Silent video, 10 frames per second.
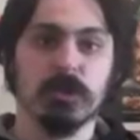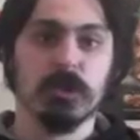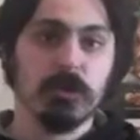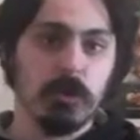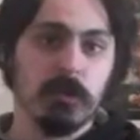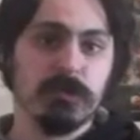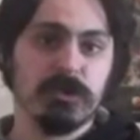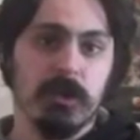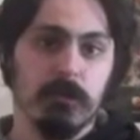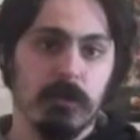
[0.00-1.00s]
To the current
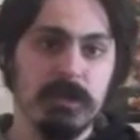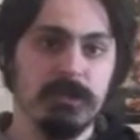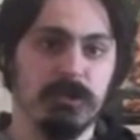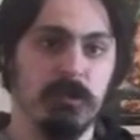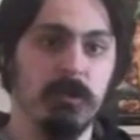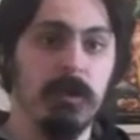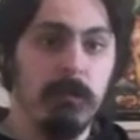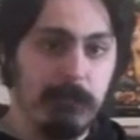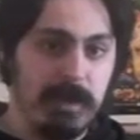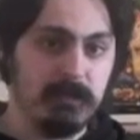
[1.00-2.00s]
generation,
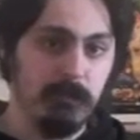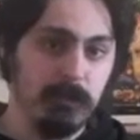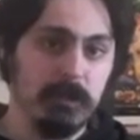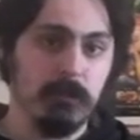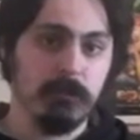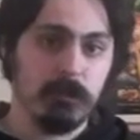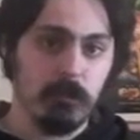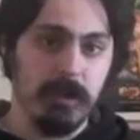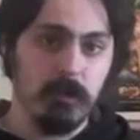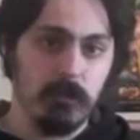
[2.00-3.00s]
Matthew Lillard,
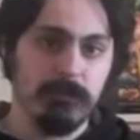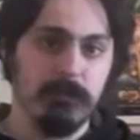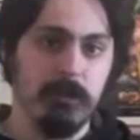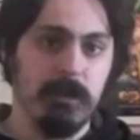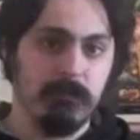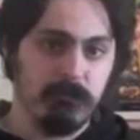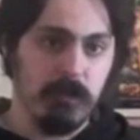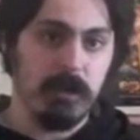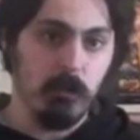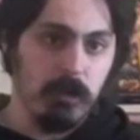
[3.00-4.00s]
Gray Griffin, and
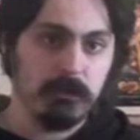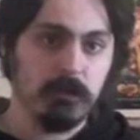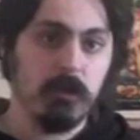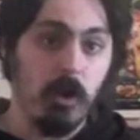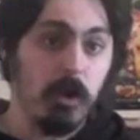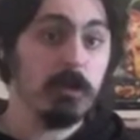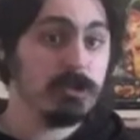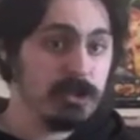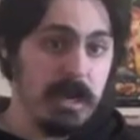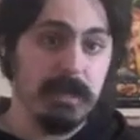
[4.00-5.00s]
Frank Welker are
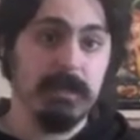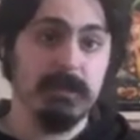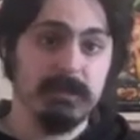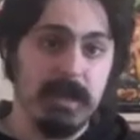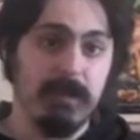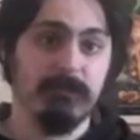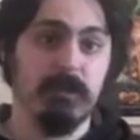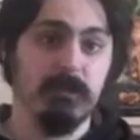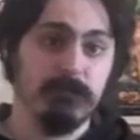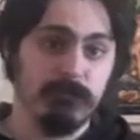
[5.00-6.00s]
Shaggy,
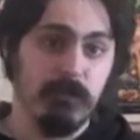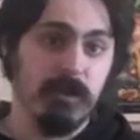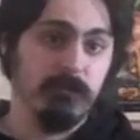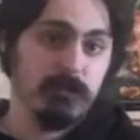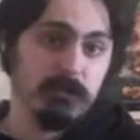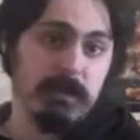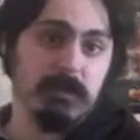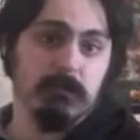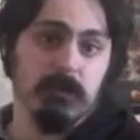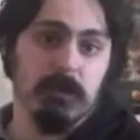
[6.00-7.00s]
Daphne, and Fred,
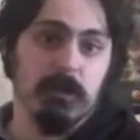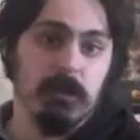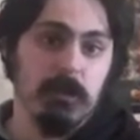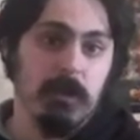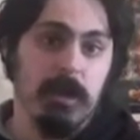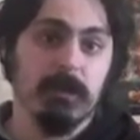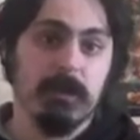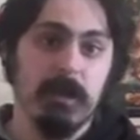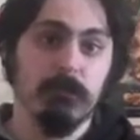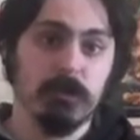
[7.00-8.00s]
respectively. And
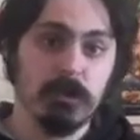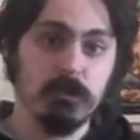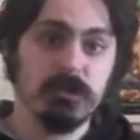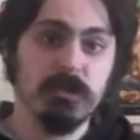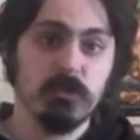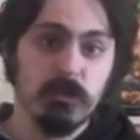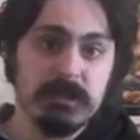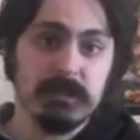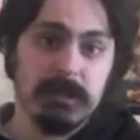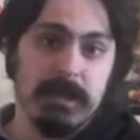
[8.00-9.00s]
Kate Micucci's
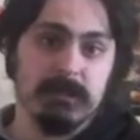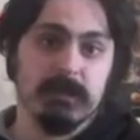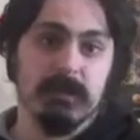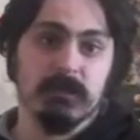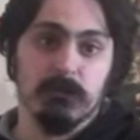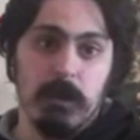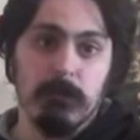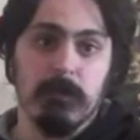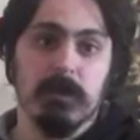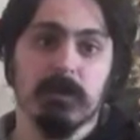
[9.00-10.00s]
recent casting as
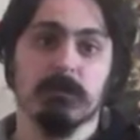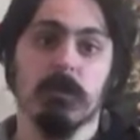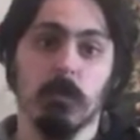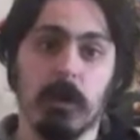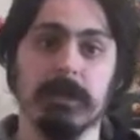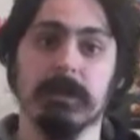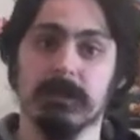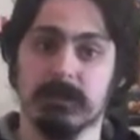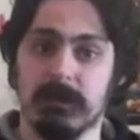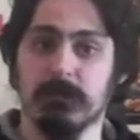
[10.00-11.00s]
Velma has been widely
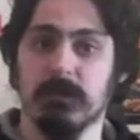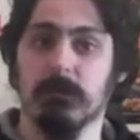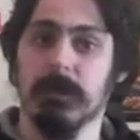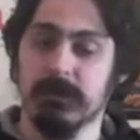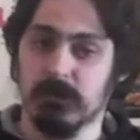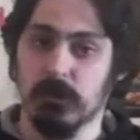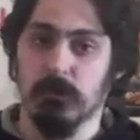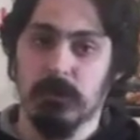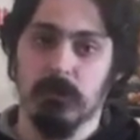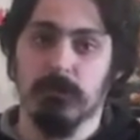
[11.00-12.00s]
accepted by
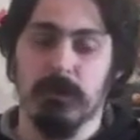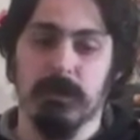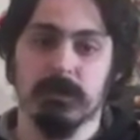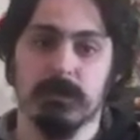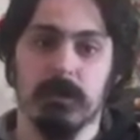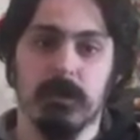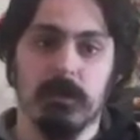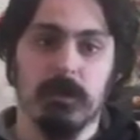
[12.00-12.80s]
Scooby-Doo fans.